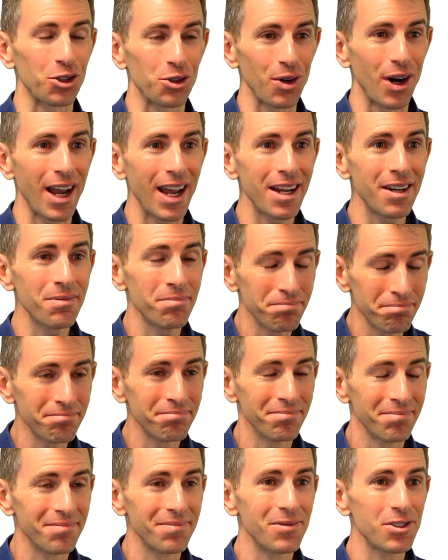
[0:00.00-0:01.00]
grade?
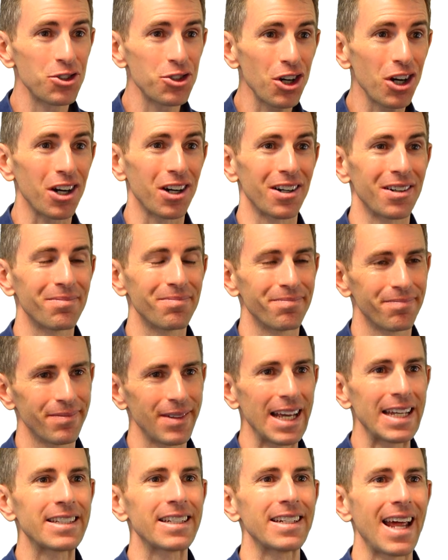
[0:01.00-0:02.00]
Sure,
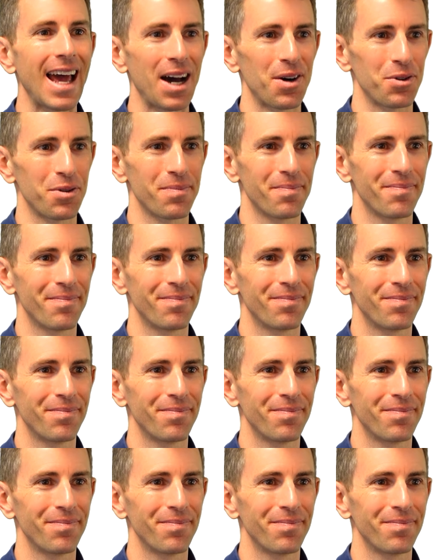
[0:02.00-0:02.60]
it's a noun.